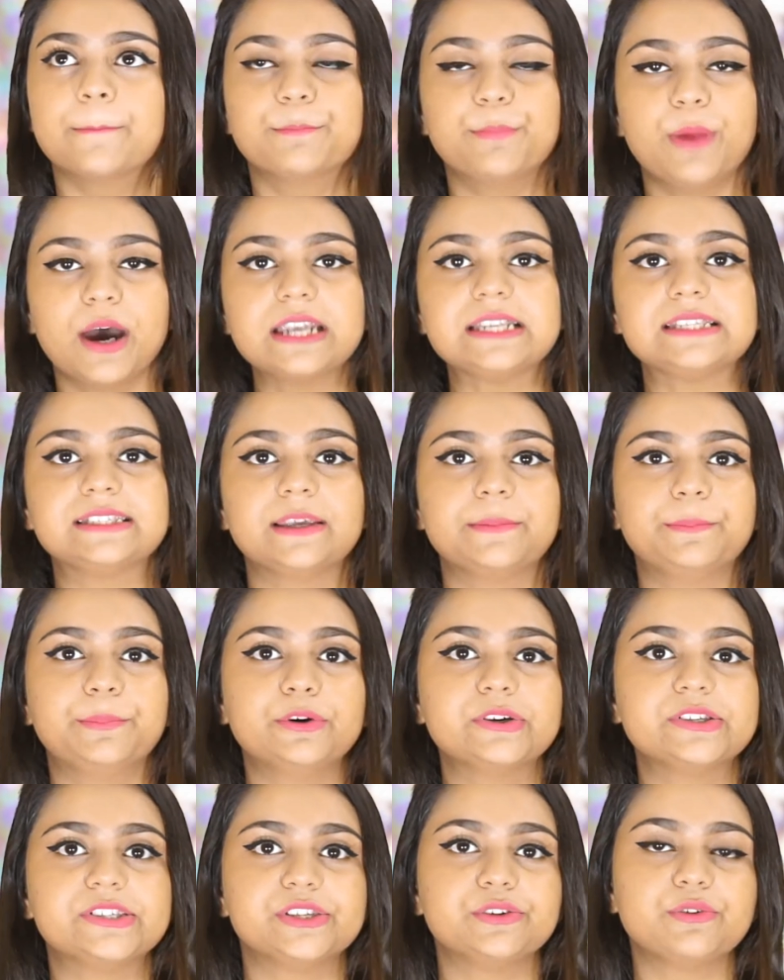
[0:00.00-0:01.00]
But
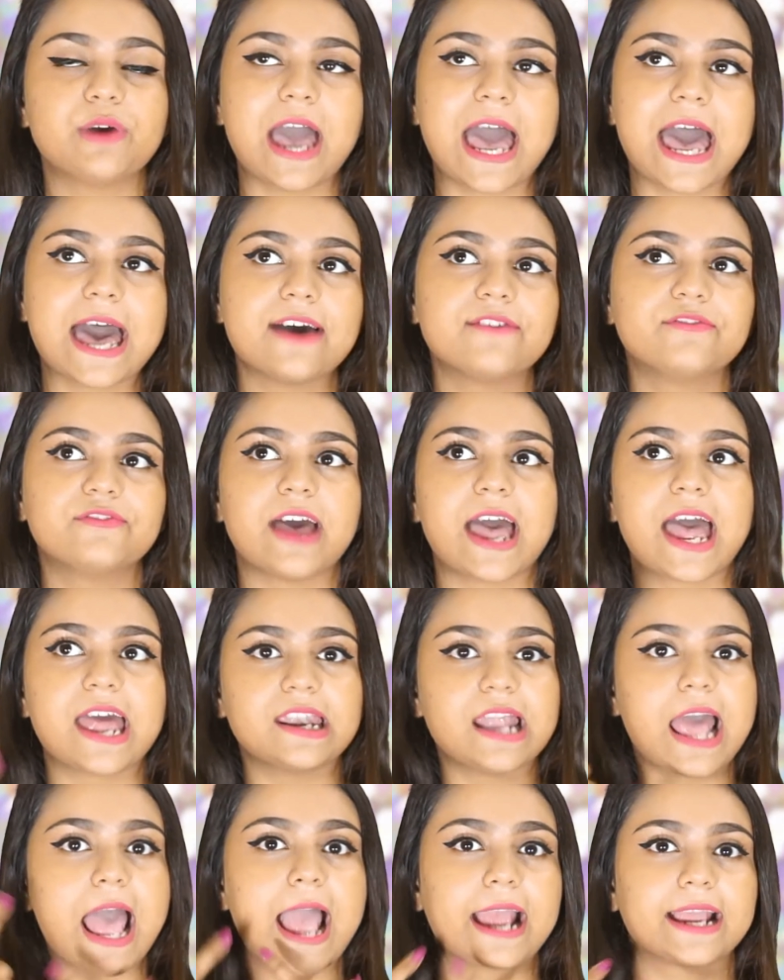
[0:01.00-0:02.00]
suppose you have
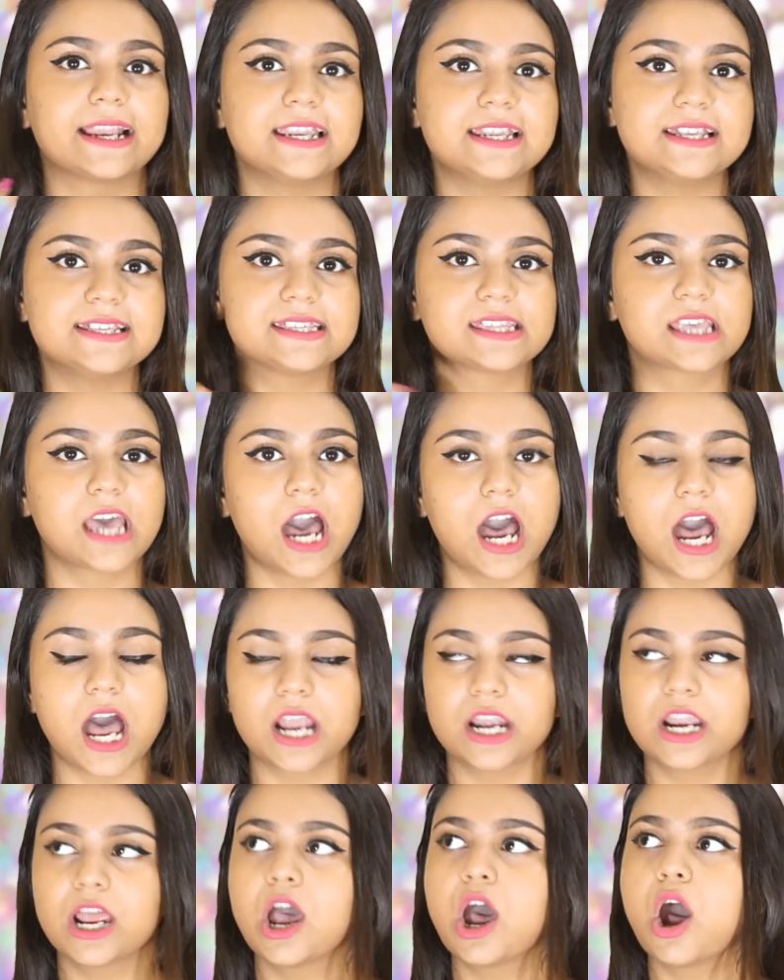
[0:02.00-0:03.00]
an acne
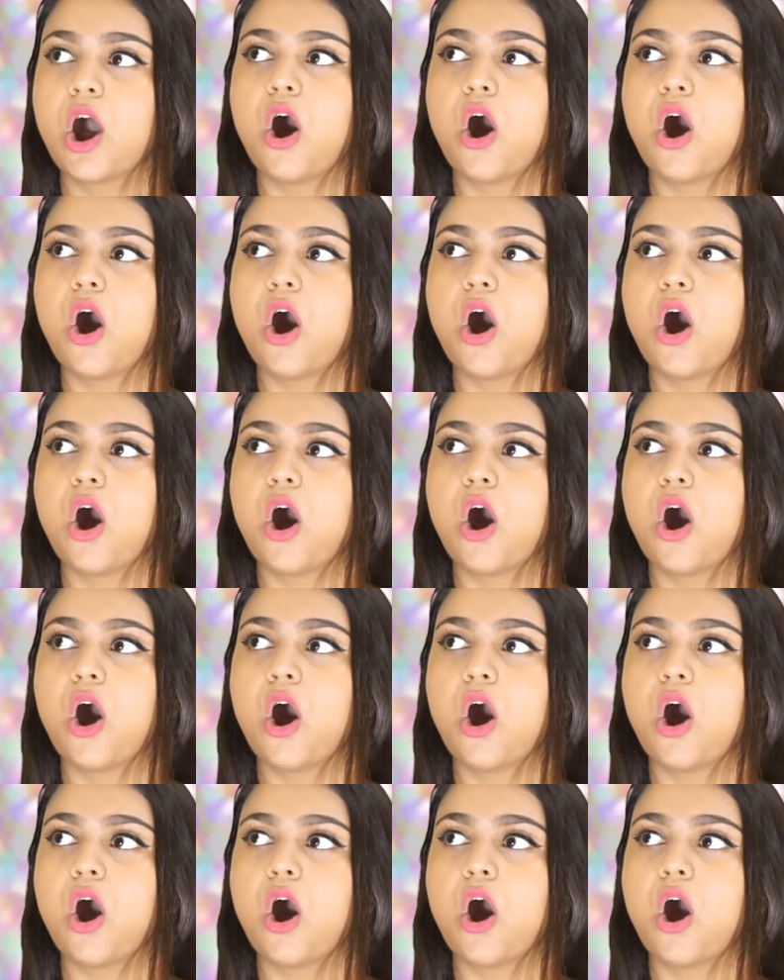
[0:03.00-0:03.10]
scar